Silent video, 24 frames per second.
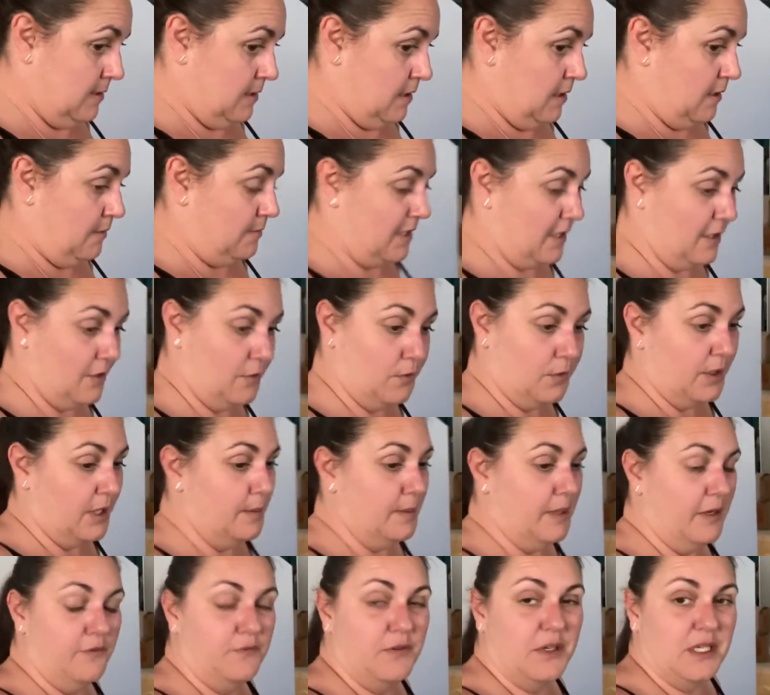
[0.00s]
I'm not gonna worry
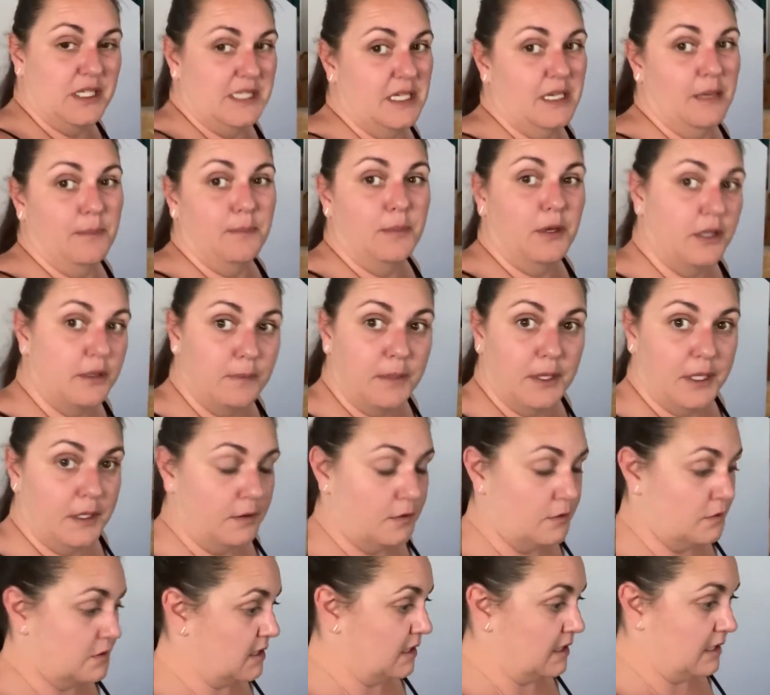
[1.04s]
about fixing up all the
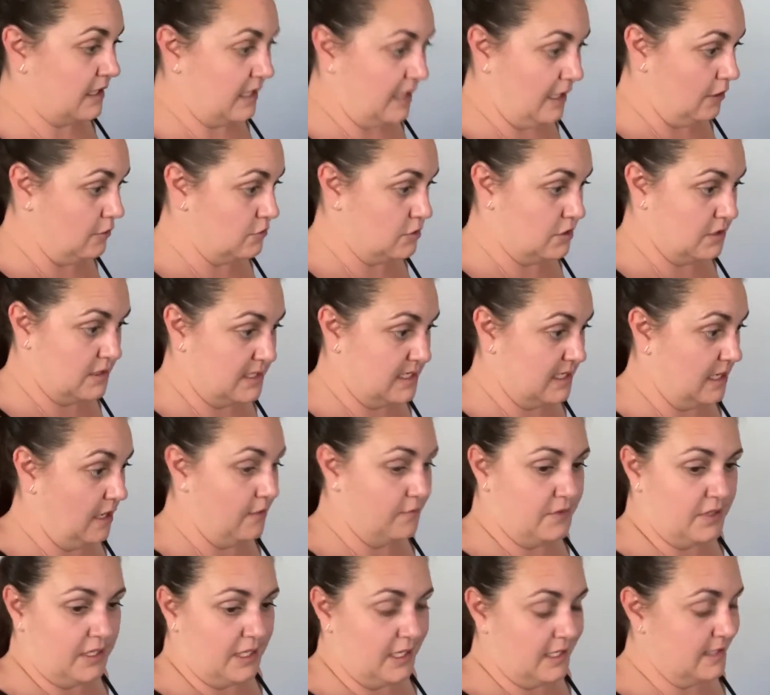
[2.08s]
pillows on the couch and stuff.
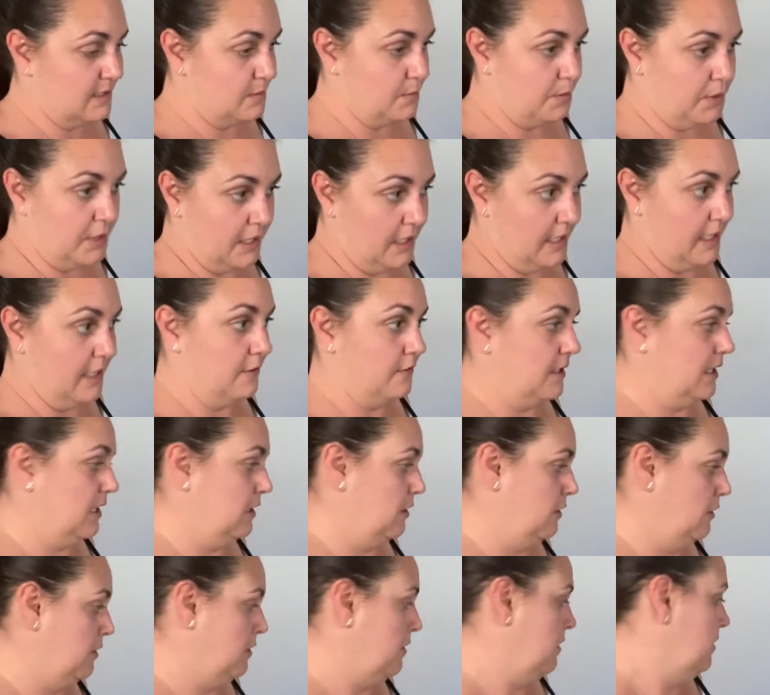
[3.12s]
The kids play down
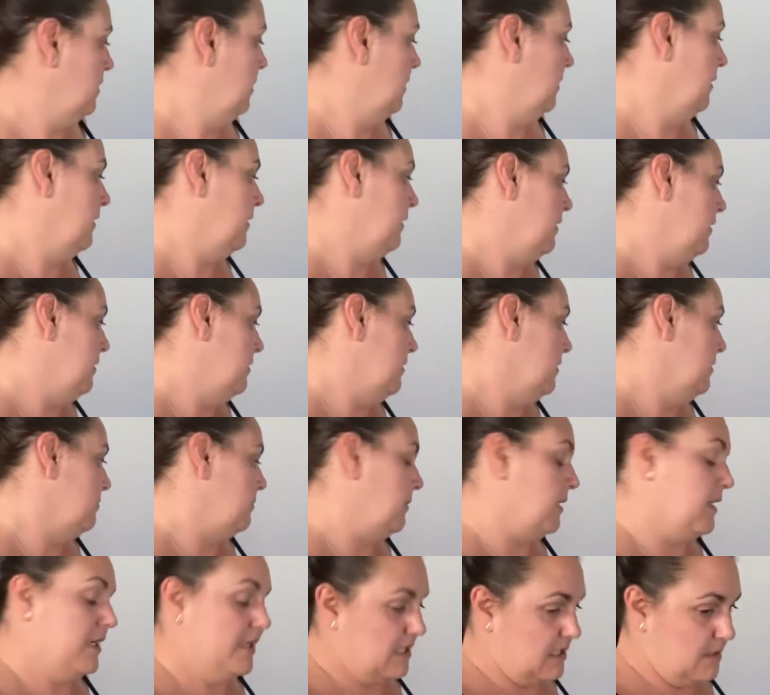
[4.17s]
here. My
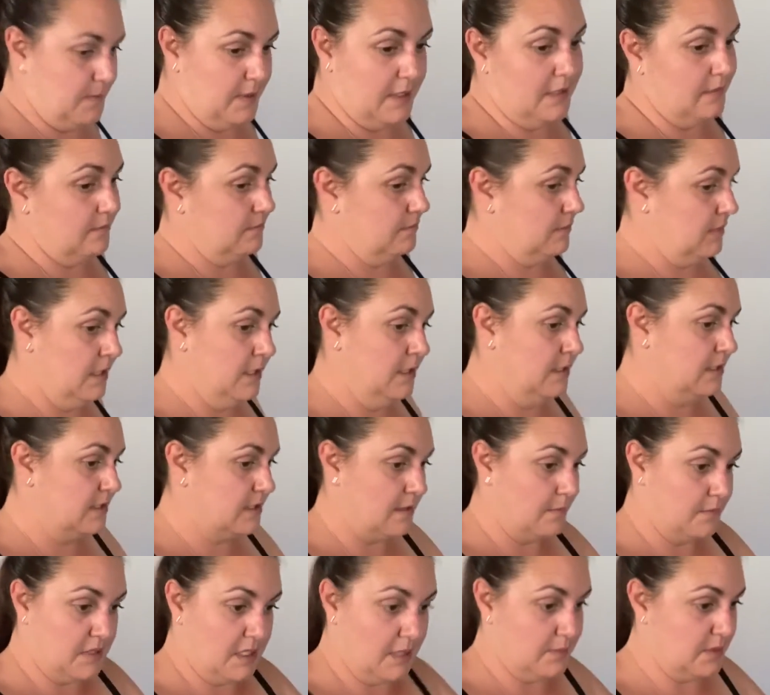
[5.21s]
husband
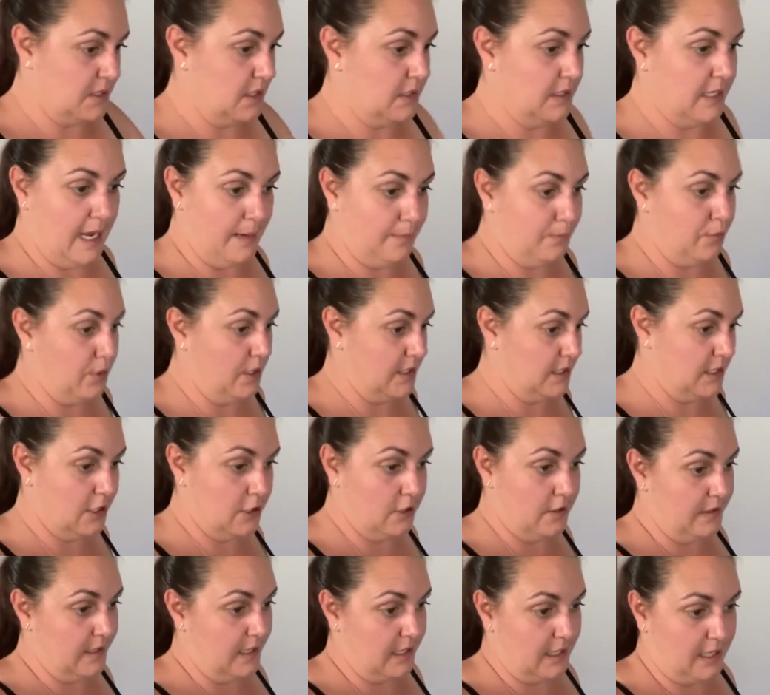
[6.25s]
sometimes will nap right there
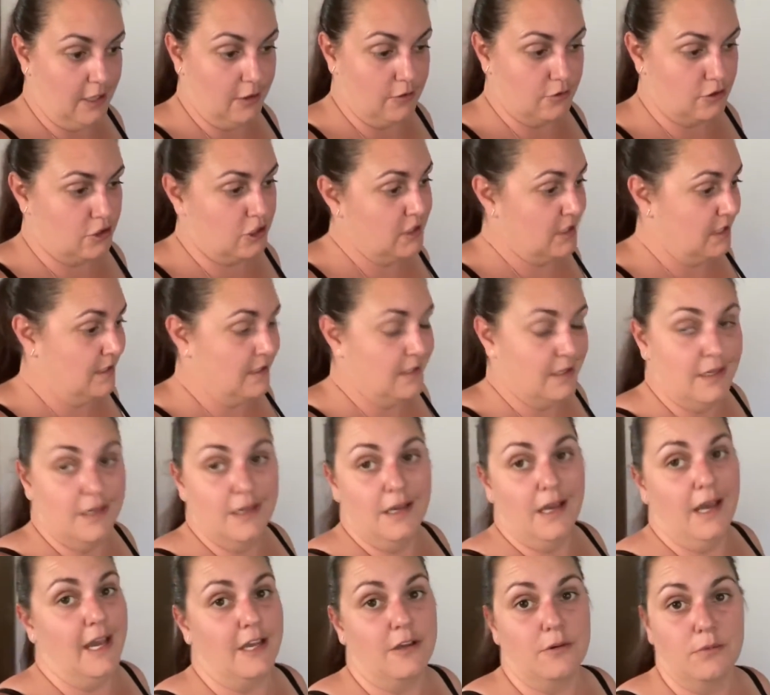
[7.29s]
on that couch.
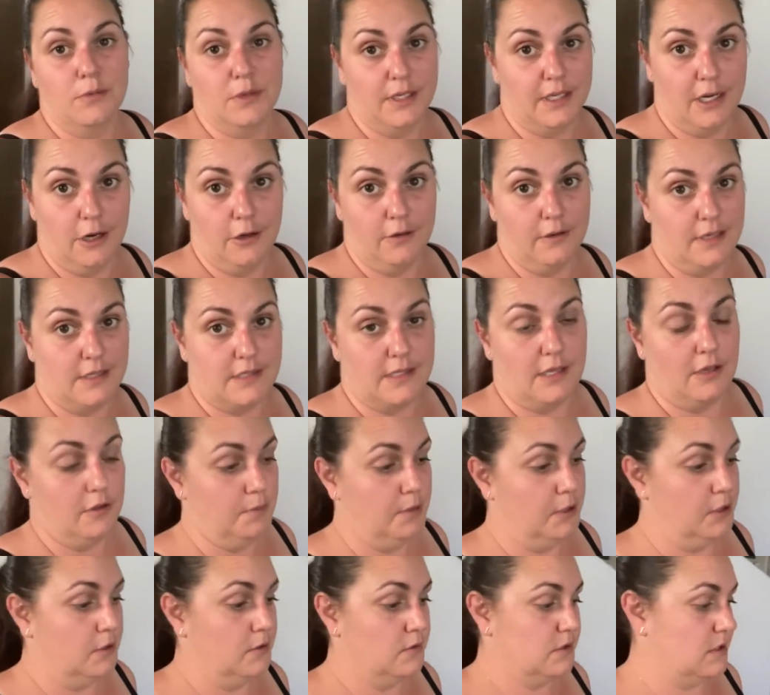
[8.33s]
I could really care less how the
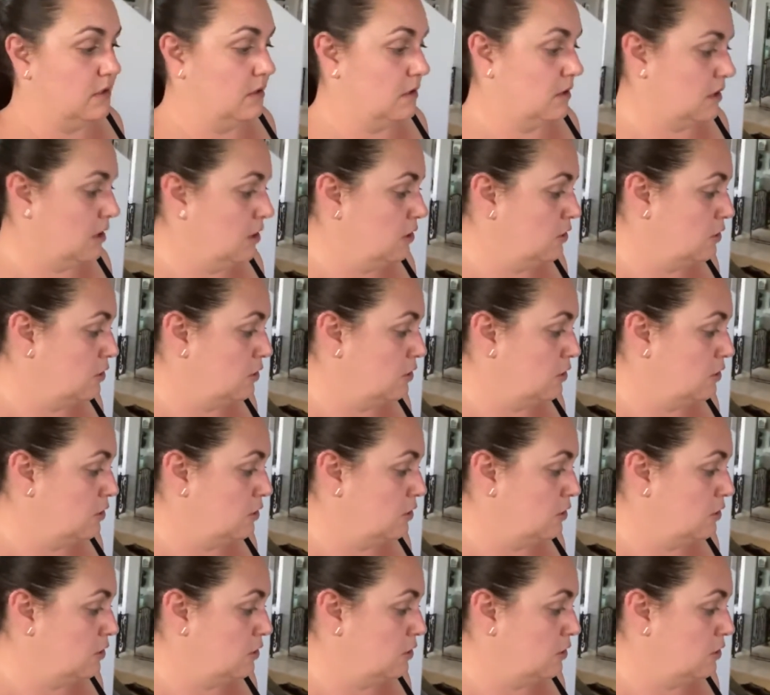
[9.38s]
pillows look.